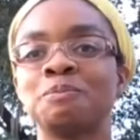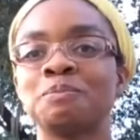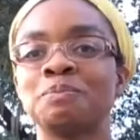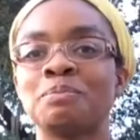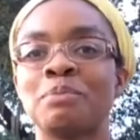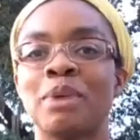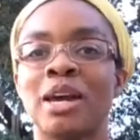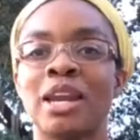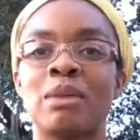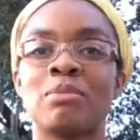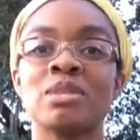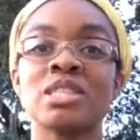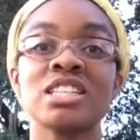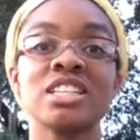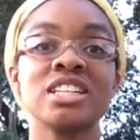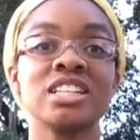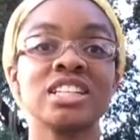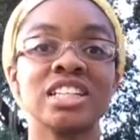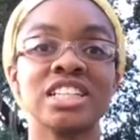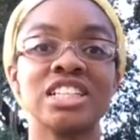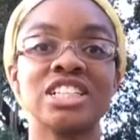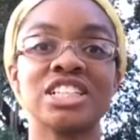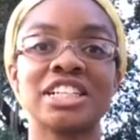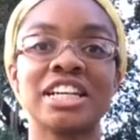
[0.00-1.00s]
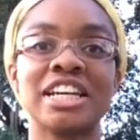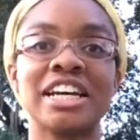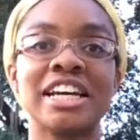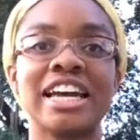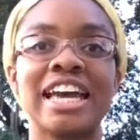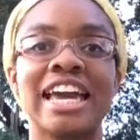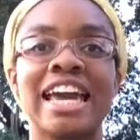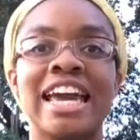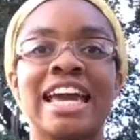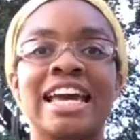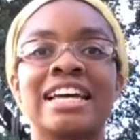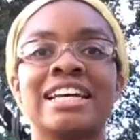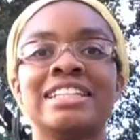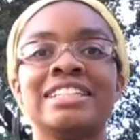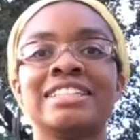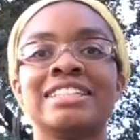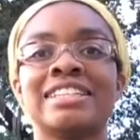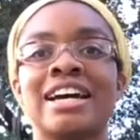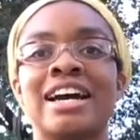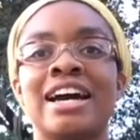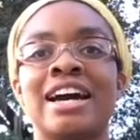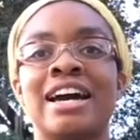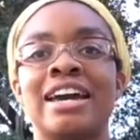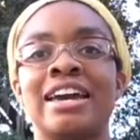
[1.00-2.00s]
My name is Kalisha, and
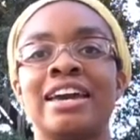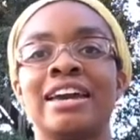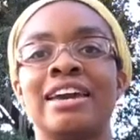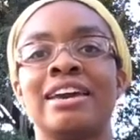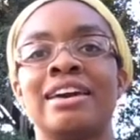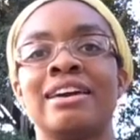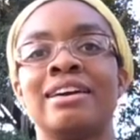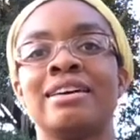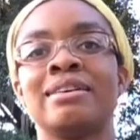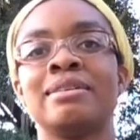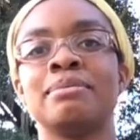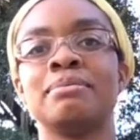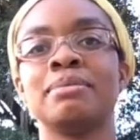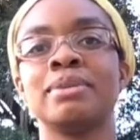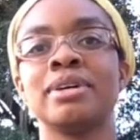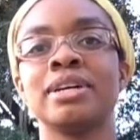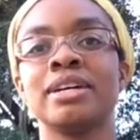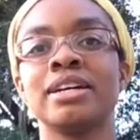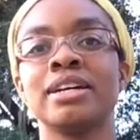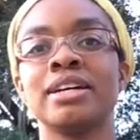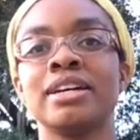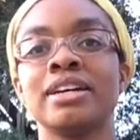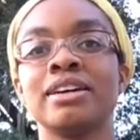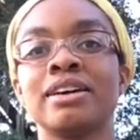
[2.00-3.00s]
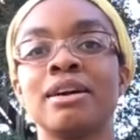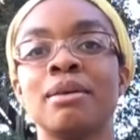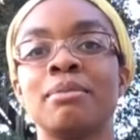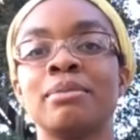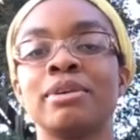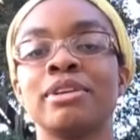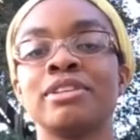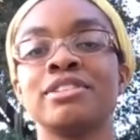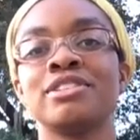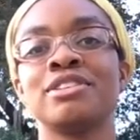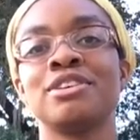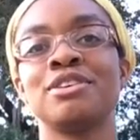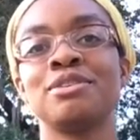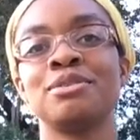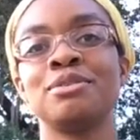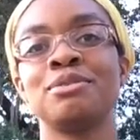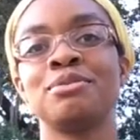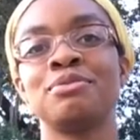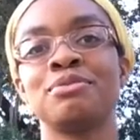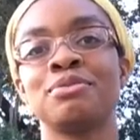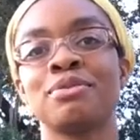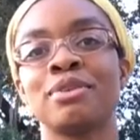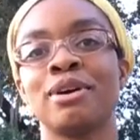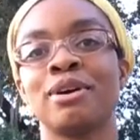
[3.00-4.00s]
I am coming to you
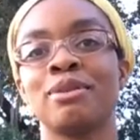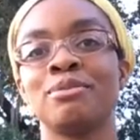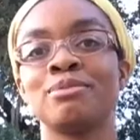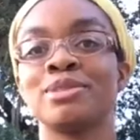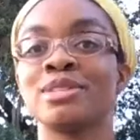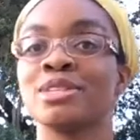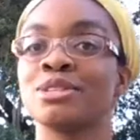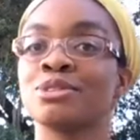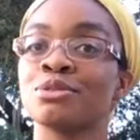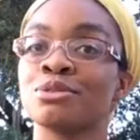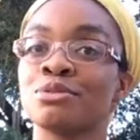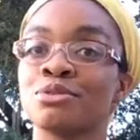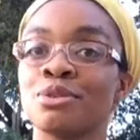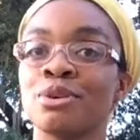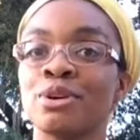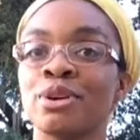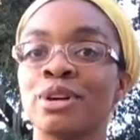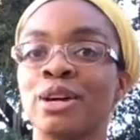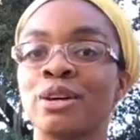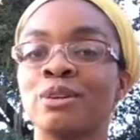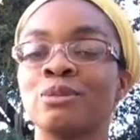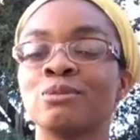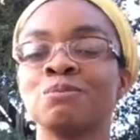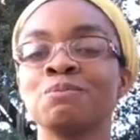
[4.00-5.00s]
from Central Florida,